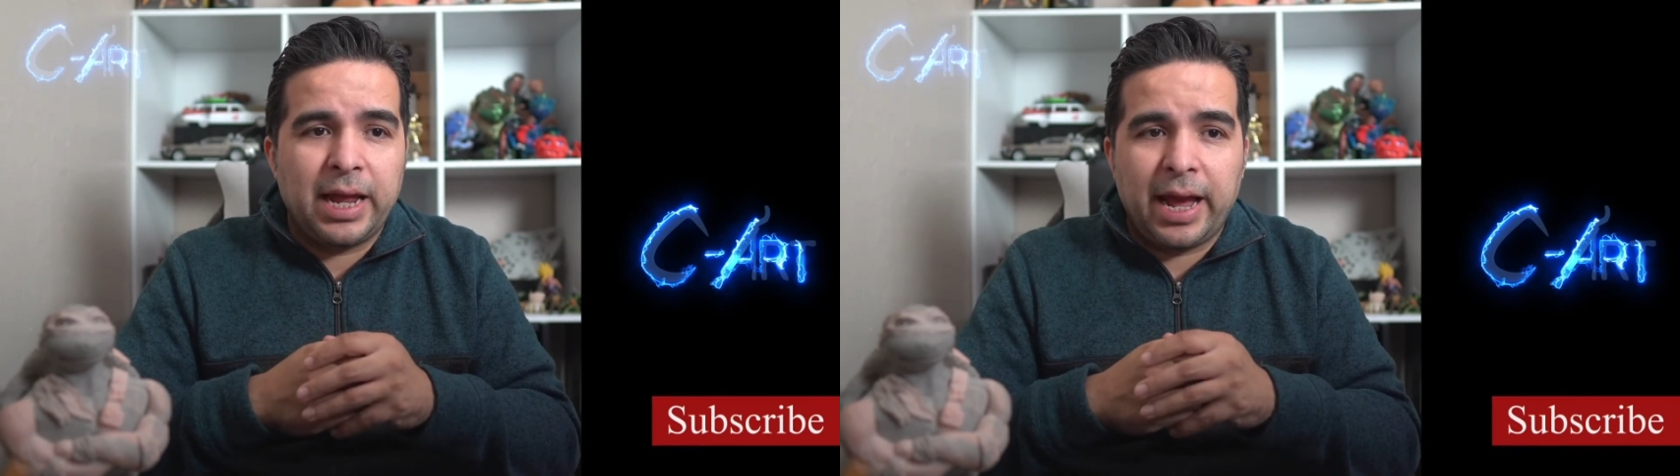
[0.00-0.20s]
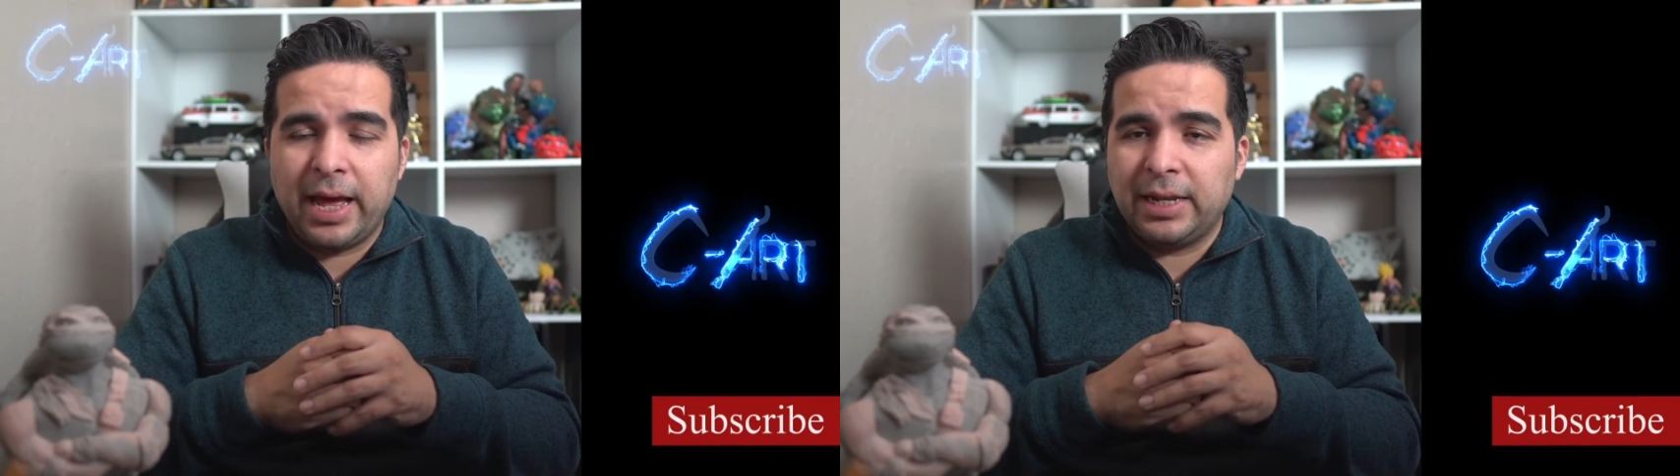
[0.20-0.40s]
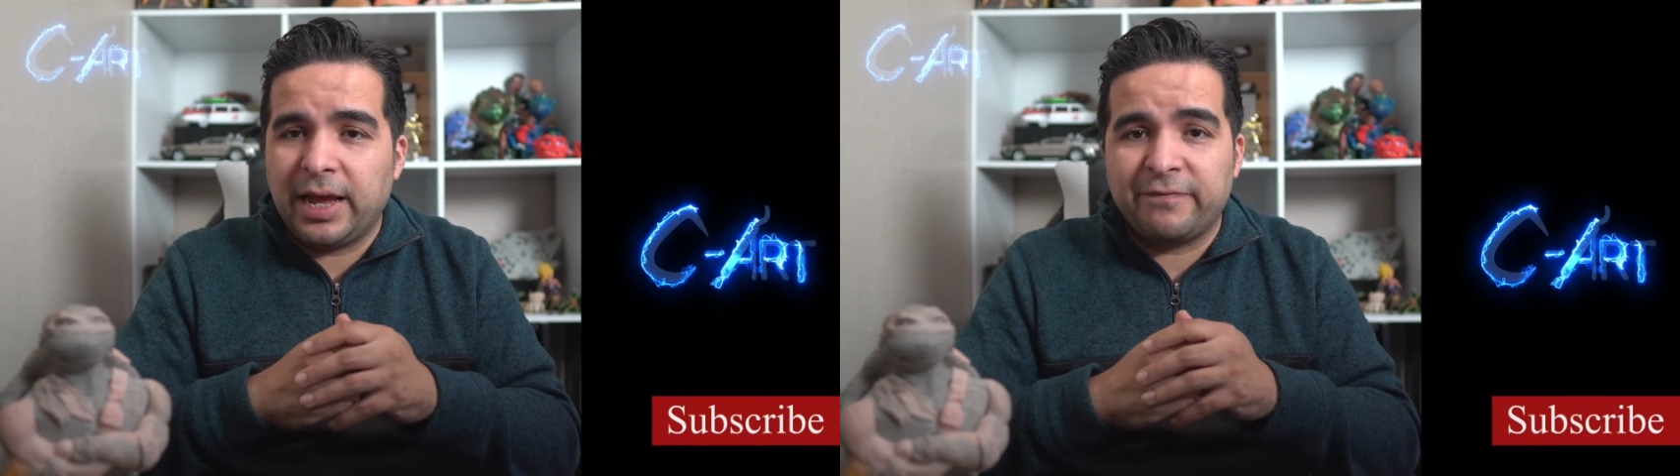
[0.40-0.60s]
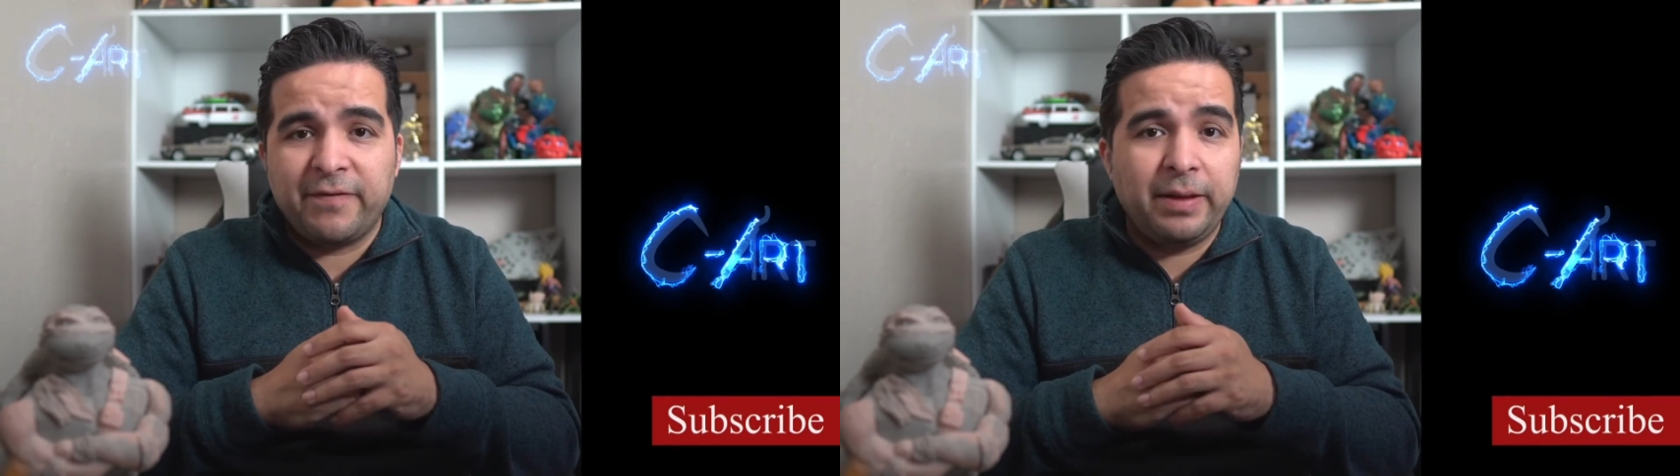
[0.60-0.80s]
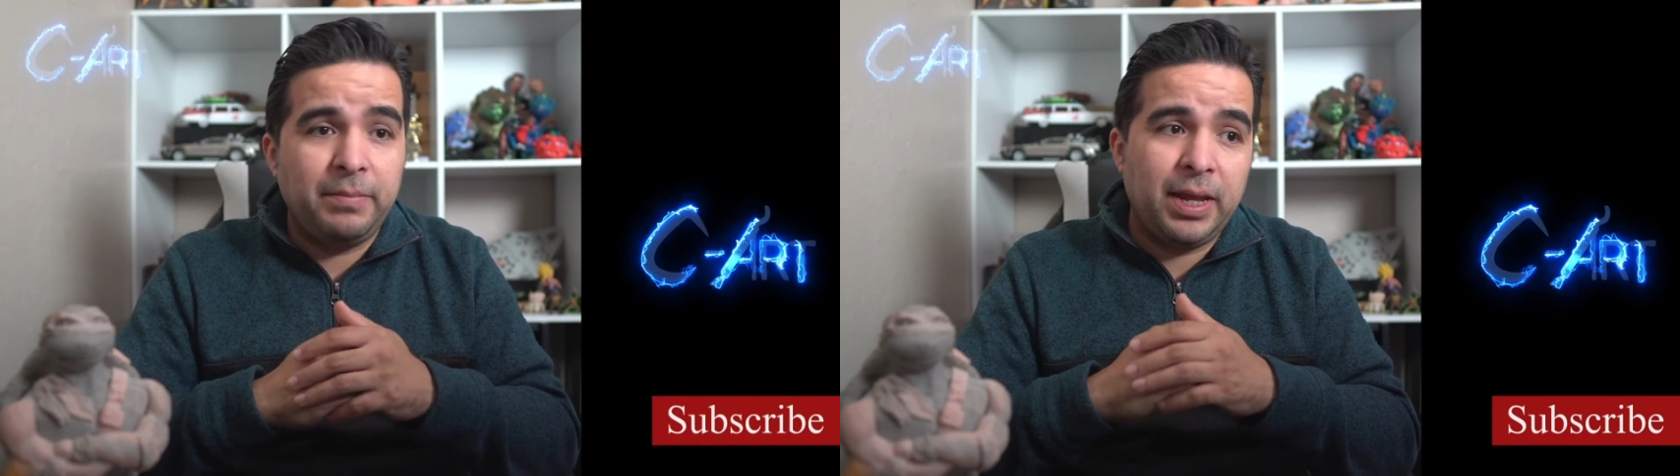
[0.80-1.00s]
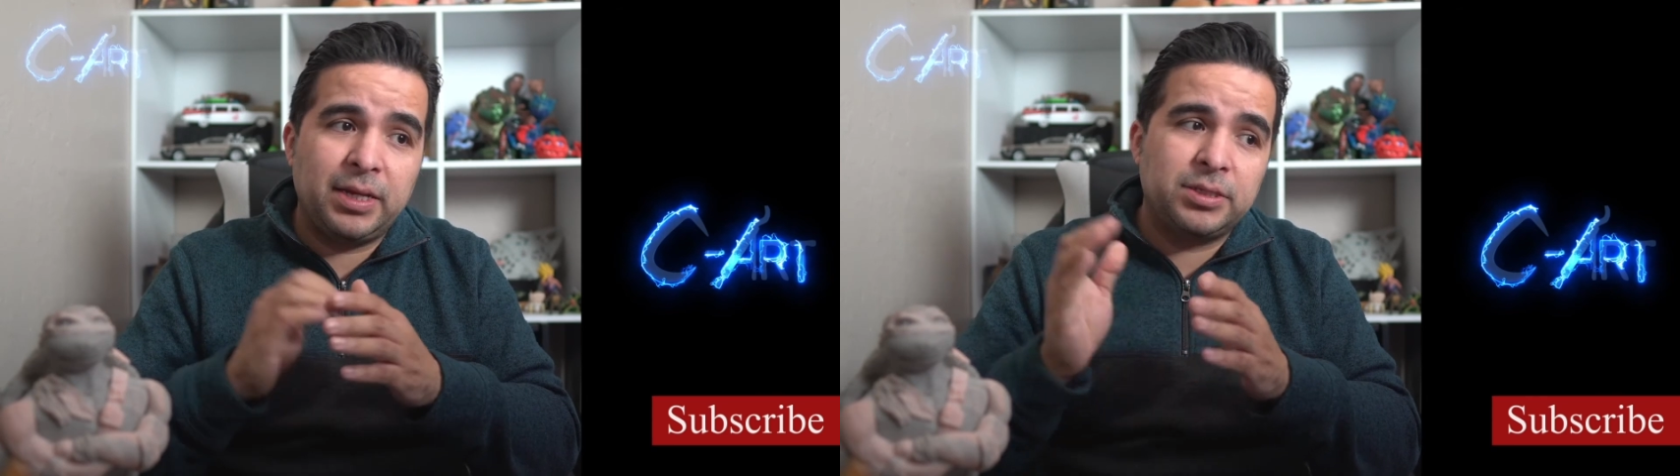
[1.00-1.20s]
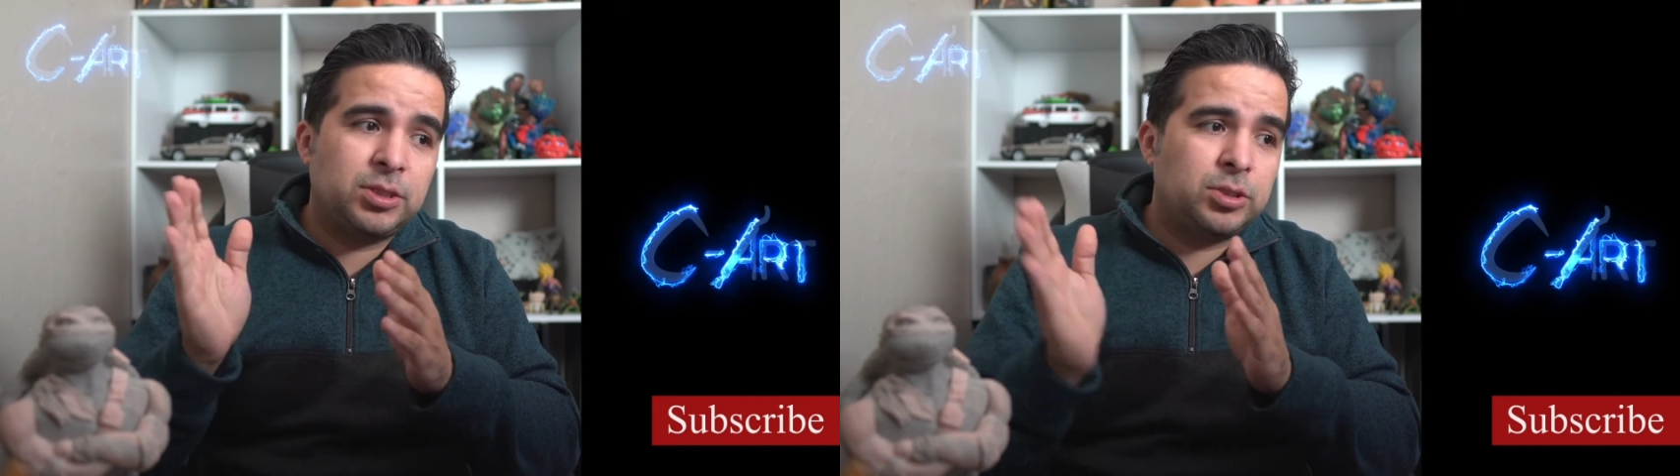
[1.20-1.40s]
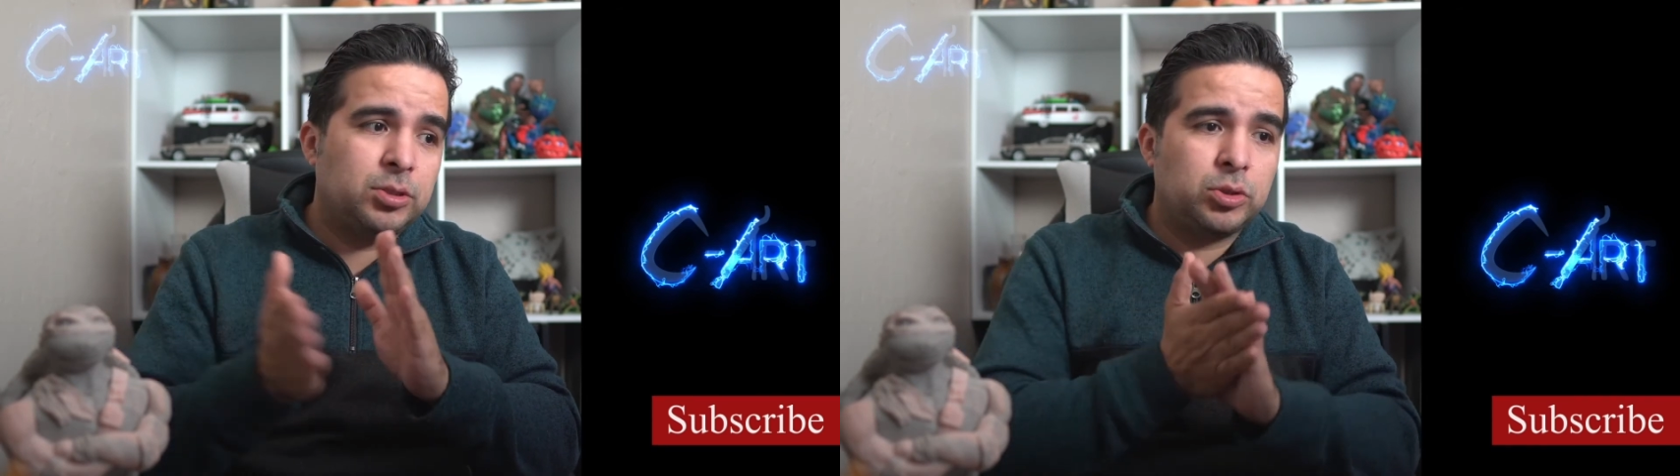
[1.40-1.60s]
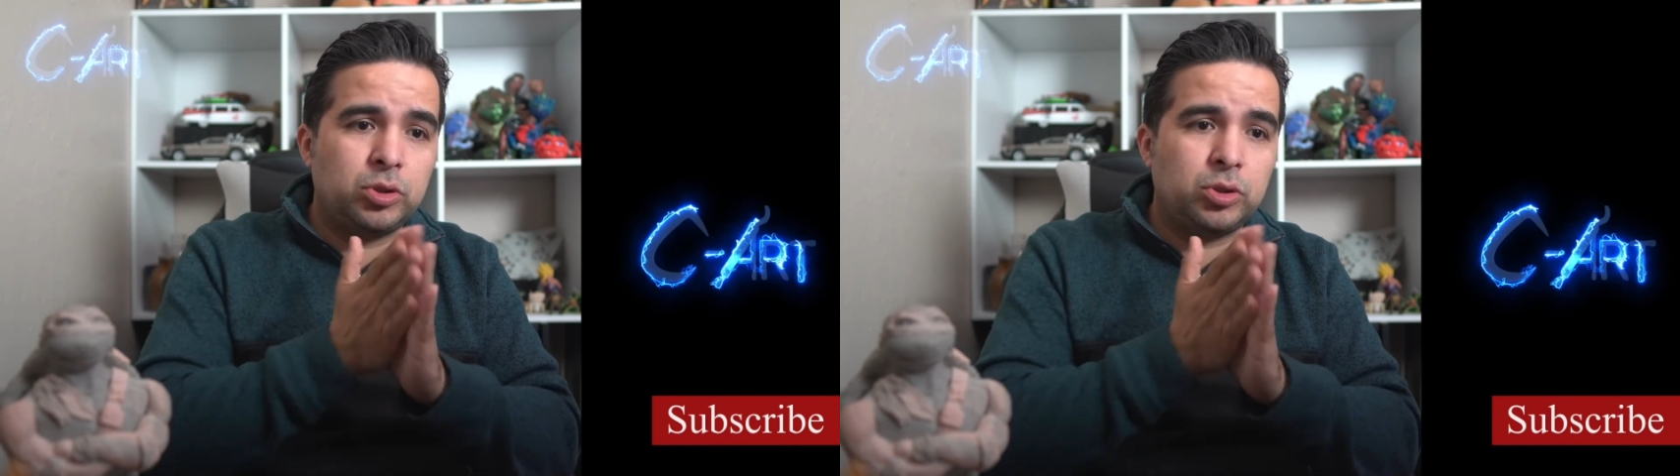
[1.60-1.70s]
I had like 5 minutes